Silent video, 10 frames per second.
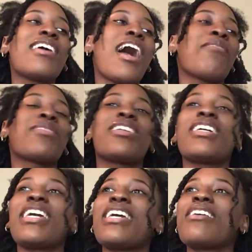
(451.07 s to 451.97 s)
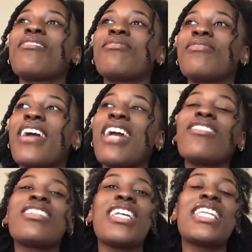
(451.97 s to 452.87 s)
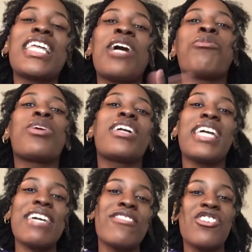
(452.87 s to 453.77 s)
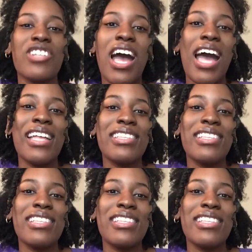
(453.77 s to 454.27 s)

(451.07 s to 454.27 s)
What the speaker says: I'm gonna give everything that I wanna give a shot.